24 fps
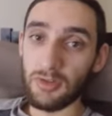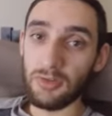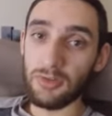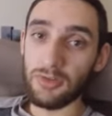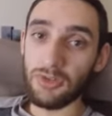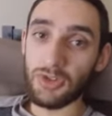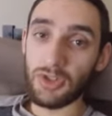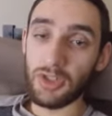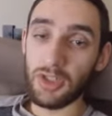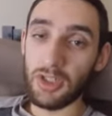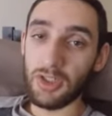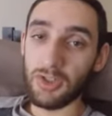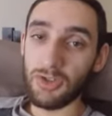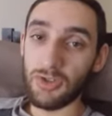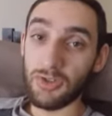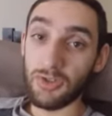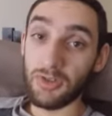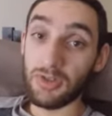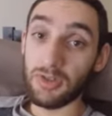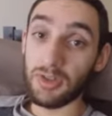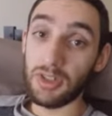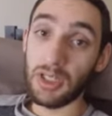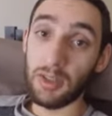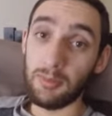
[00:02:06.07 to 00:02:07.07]
who are trying to
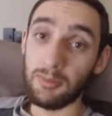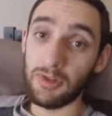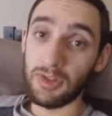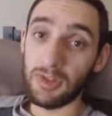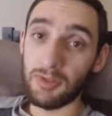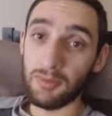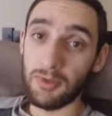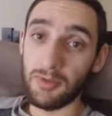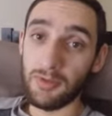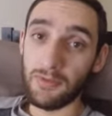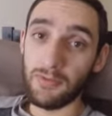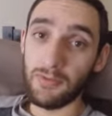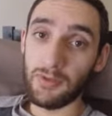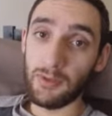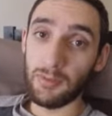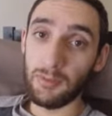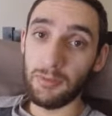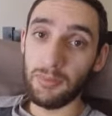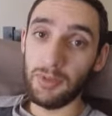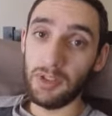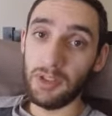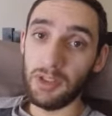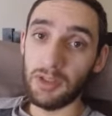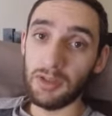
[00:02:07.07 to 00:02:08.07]
stop this movie from
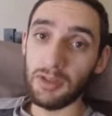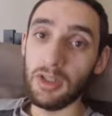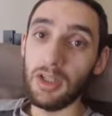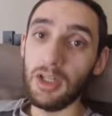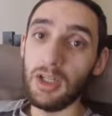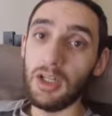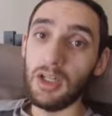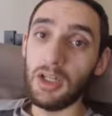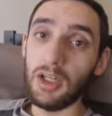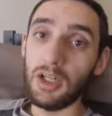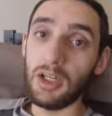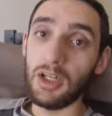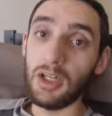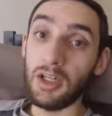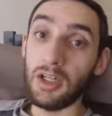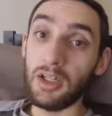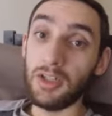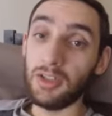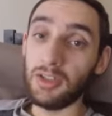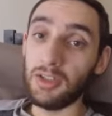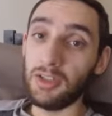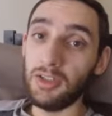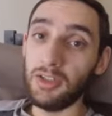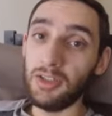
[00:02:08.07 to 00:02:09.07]
being
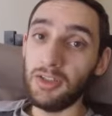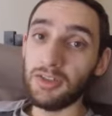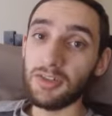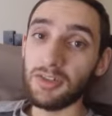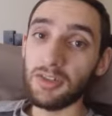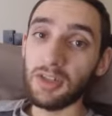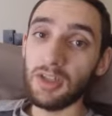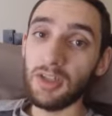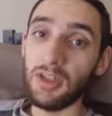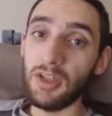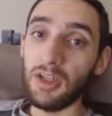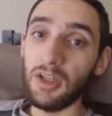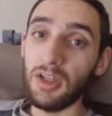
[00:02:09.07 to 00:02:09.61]
uh, released,